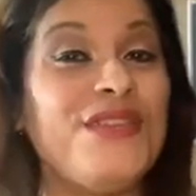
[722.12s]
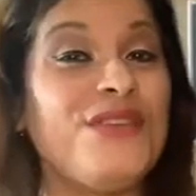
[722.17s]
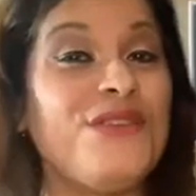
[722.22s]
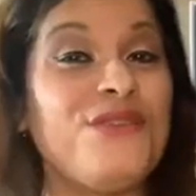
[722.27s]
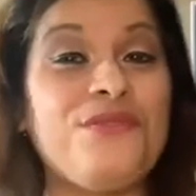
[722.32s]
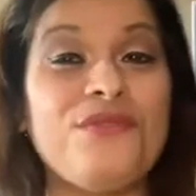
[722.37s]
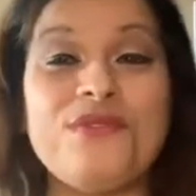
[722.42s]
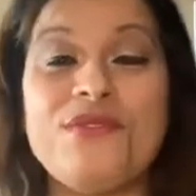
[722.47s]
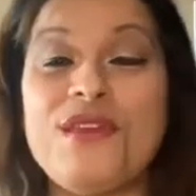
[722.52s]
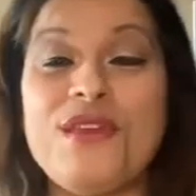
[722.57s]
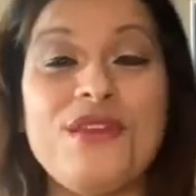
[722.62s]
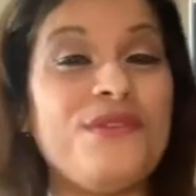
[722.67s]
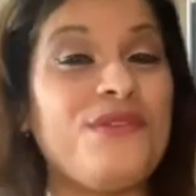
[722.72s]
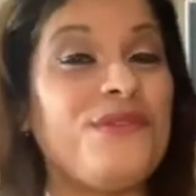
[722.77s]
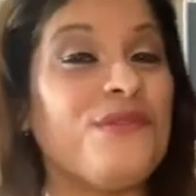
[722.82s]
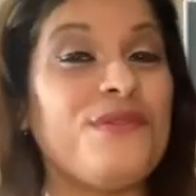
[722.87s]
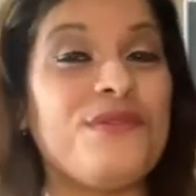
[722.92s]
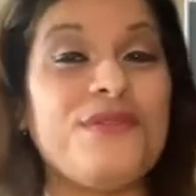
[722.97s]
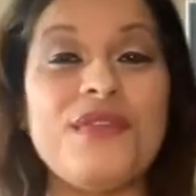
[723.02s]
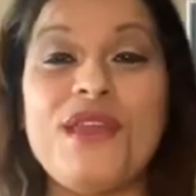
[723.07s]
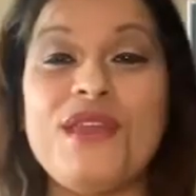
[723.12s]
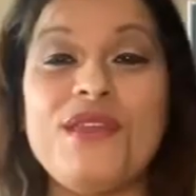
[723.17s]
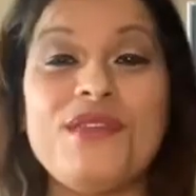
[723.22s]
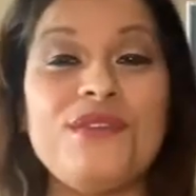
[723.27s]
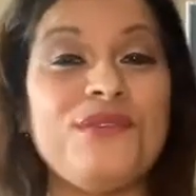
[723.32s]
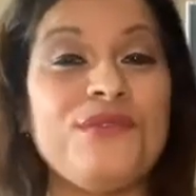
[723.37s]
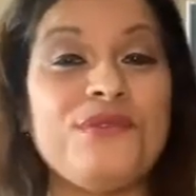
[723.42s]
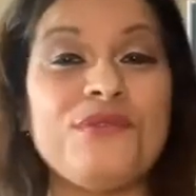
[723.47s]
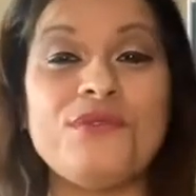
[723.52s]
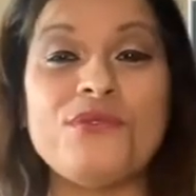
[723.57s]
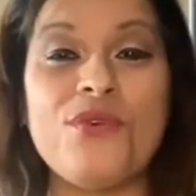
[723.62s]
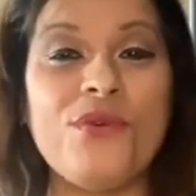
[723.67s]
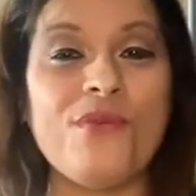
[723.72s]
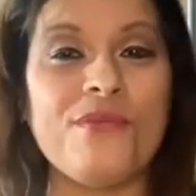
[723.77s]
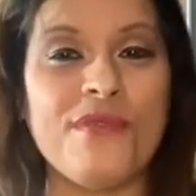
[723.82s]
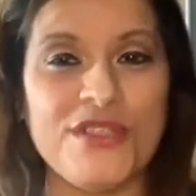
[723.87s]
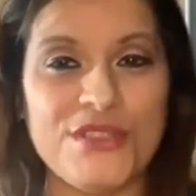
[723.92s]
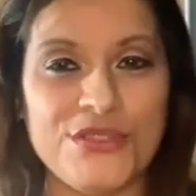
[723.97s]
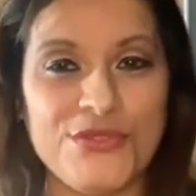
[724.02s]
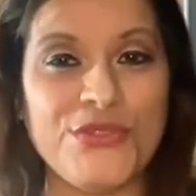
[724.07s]
you so
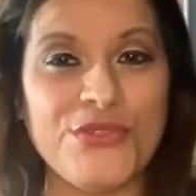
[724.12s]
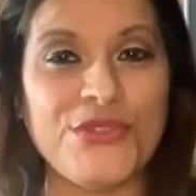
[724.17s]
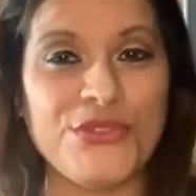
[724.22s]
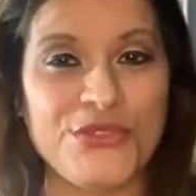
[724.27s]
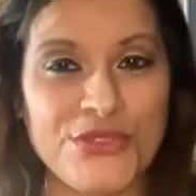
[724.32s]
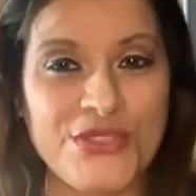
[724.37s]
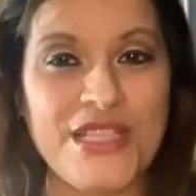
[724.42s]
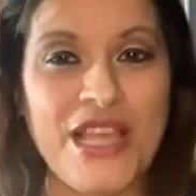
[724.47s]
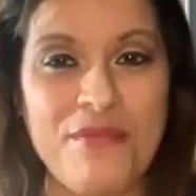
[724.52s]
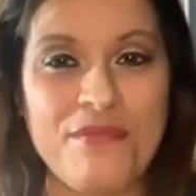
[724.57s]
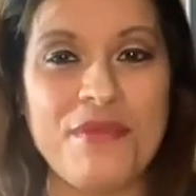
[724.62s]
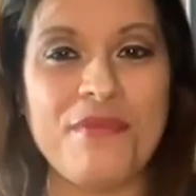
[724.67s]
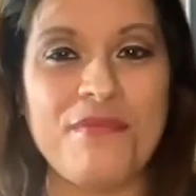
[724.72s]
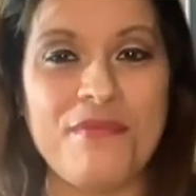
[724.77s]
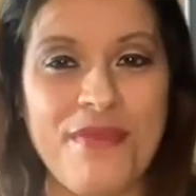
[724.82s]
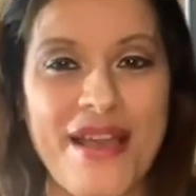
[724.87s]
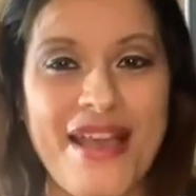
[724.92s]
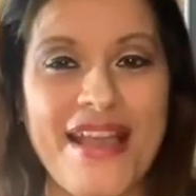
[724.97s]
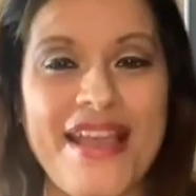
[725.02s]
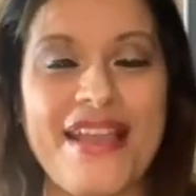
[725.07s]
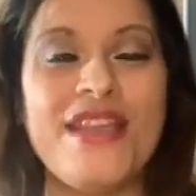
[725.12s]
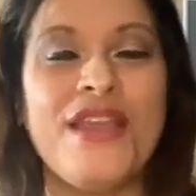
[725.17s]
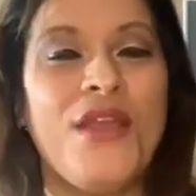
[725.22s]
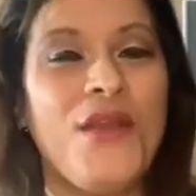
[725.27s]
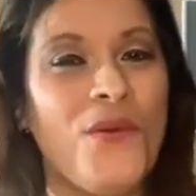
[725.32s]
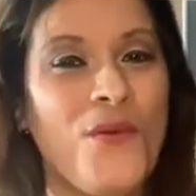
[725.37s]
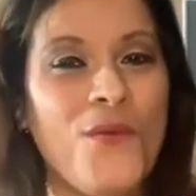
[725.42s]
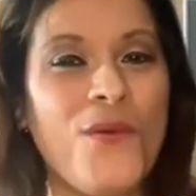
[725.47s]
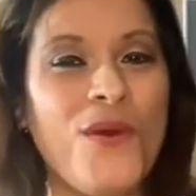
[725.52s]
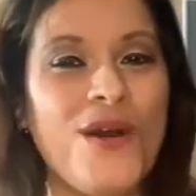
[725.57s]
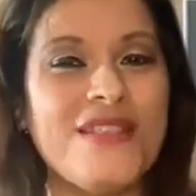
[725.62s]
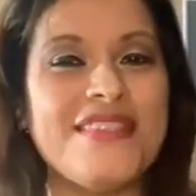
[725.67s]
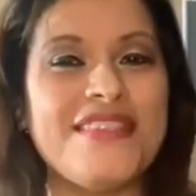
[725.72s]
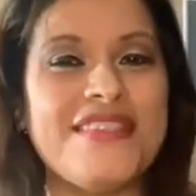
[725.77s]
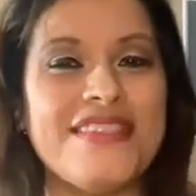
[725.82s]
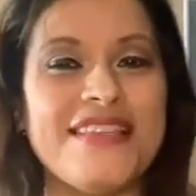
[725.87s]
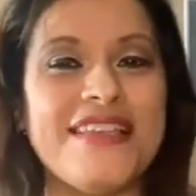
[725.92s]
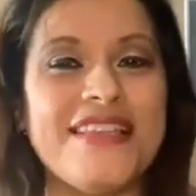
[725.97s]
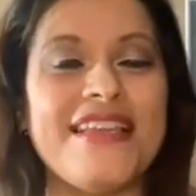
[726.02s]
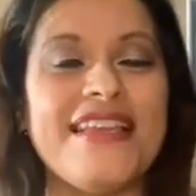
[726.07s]
much for stopping by once
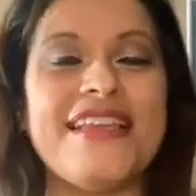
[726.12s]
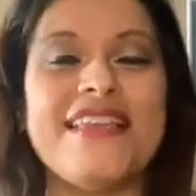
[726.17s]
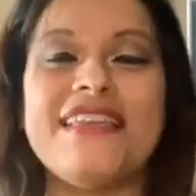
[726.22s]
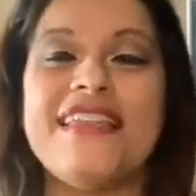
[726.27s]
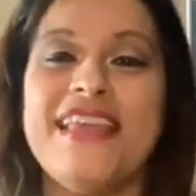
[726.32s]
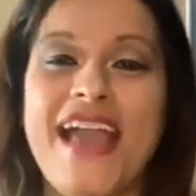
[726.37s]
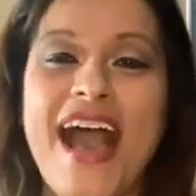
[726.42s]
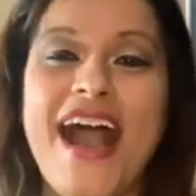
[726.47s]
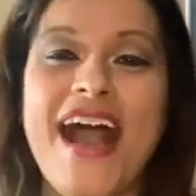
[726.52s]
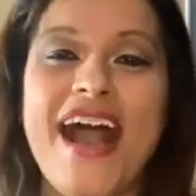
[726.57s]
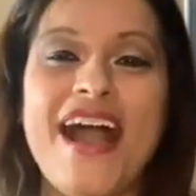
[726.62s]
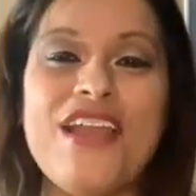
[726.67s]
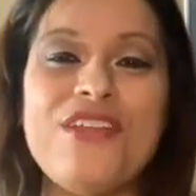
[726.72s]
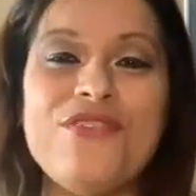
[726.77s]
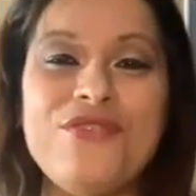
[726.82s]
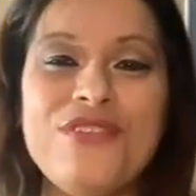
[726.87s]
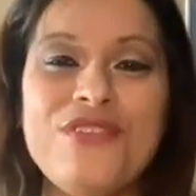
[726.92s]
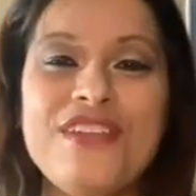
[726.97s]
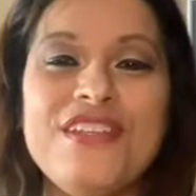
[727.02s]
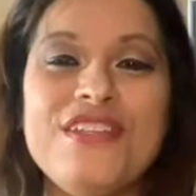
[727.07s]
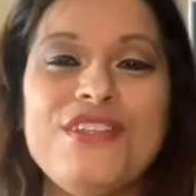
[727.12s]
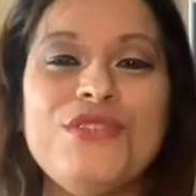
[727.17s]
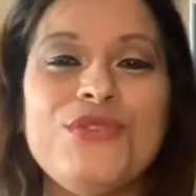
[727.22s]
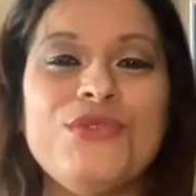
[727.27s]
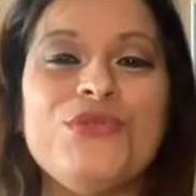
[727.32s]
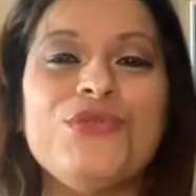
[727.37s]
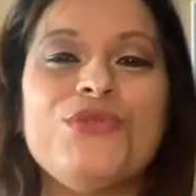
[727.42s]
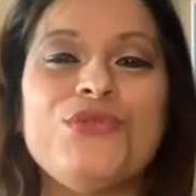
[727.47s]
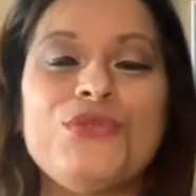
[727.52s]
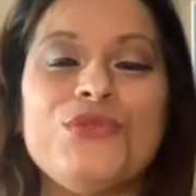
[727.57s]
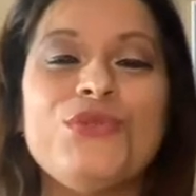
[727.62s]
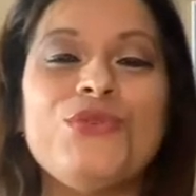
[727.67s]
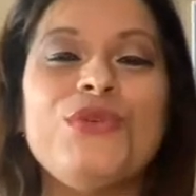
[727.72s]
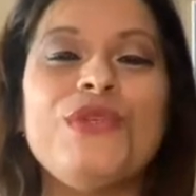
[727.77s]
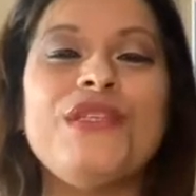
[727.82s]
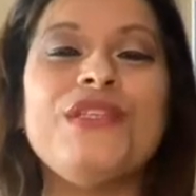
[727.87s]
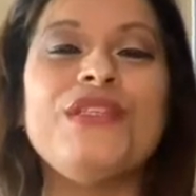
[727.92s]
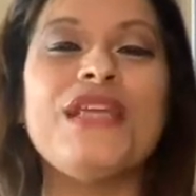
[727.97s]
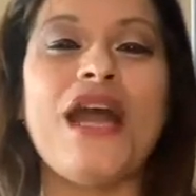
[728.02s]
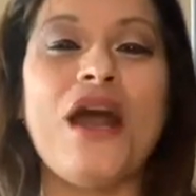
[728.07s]
again. I really do truly
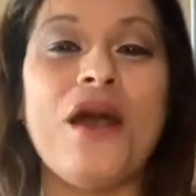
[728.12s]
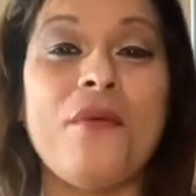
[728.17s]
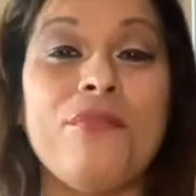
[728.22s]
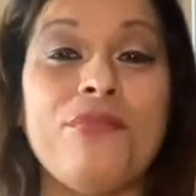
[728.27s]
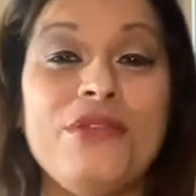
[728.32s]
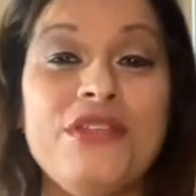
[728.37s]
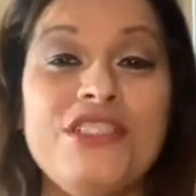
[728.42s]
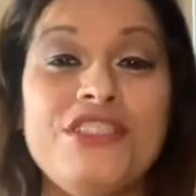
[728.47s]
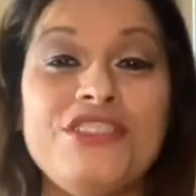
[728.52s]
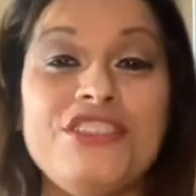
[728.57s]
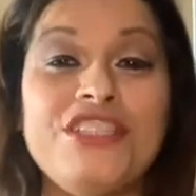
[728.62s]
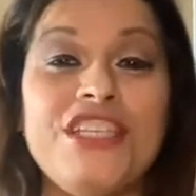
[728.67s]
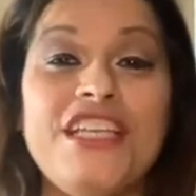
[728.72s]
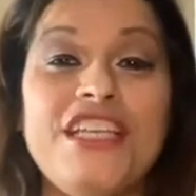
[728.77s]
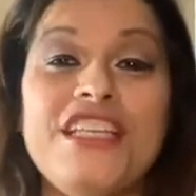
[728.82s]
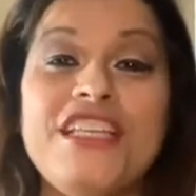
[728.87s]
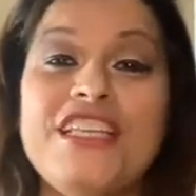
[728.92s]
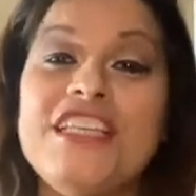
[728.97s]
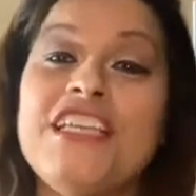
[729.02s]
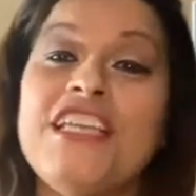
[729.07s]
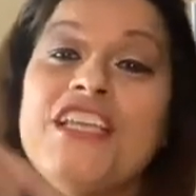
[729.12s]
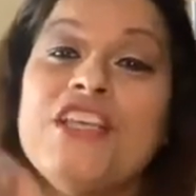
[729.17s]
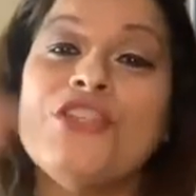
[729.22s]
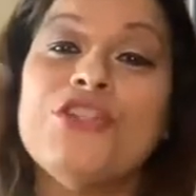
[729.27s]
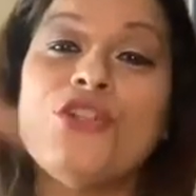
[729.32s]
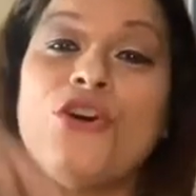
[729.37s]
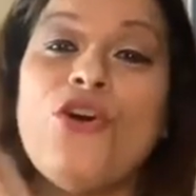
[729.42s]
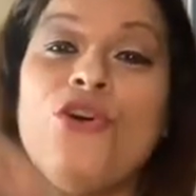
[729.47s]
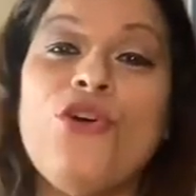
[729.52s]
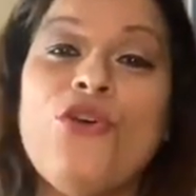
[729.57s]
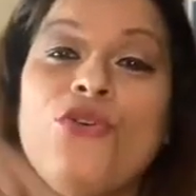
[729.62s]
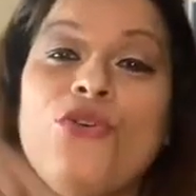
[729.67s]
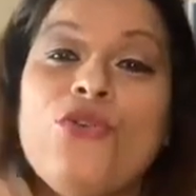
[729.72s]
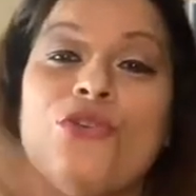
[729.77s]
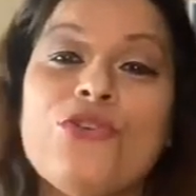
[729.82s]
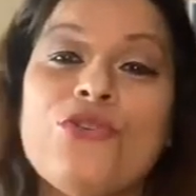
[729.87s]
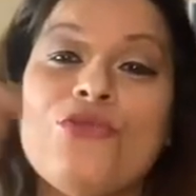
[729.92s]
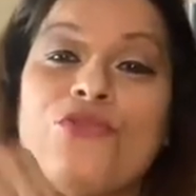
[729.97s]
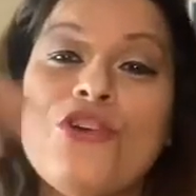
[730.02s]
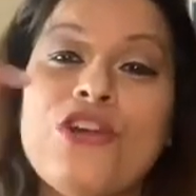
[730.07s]
appreciate it. Don't
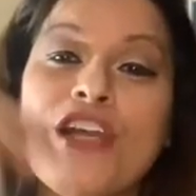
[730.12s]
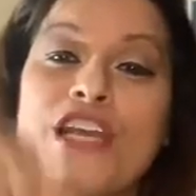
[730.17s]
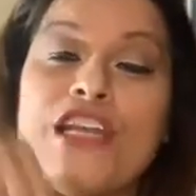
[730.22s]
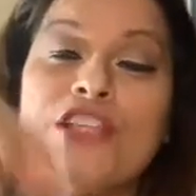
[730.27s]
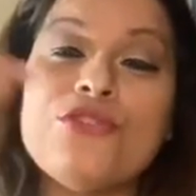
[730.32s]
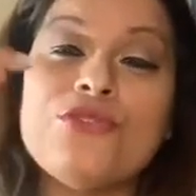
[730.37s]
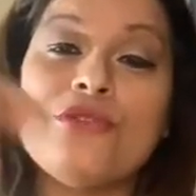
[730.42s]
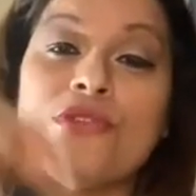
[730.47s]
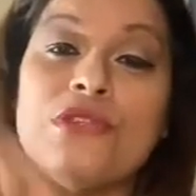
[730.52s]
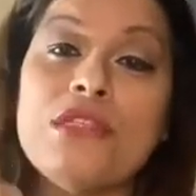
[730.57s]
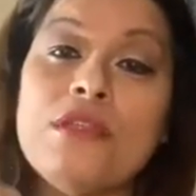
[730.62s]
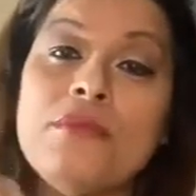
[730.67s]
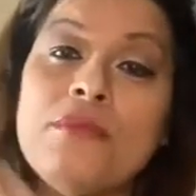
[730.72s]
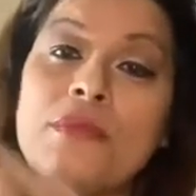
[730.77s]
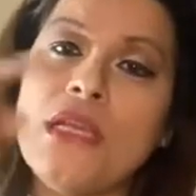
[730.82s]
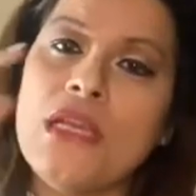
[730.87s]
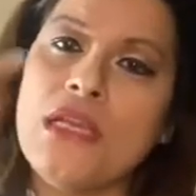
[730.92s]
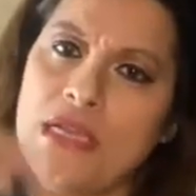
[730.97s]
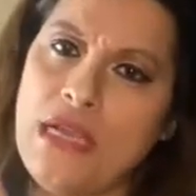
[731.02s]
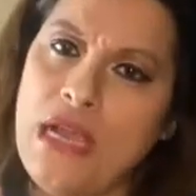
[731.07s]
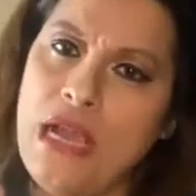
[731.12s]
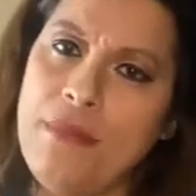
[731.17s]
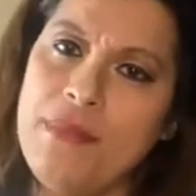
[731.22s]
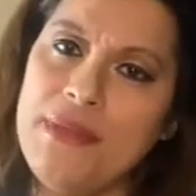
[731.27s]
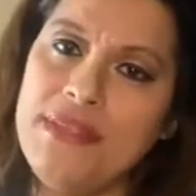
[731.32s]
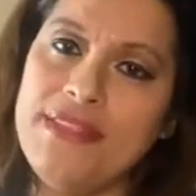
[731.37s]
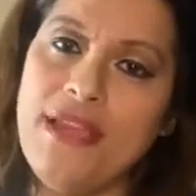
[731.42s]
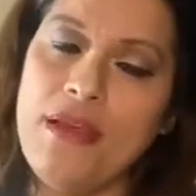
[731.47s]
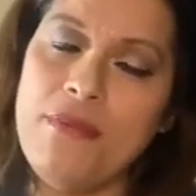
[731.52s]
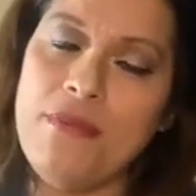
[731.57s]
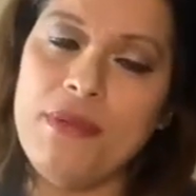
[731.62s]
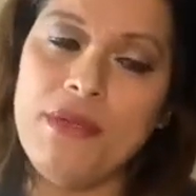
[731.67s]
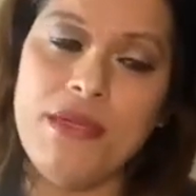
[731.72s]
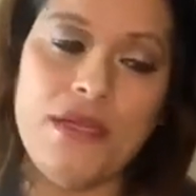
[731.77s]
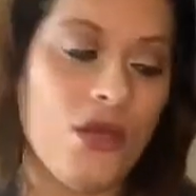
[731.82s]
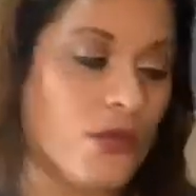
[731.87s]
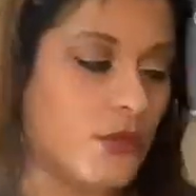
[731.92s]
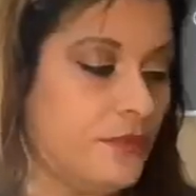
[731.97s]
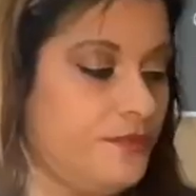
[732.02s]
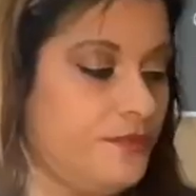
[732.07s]
forget to leave me a comment down below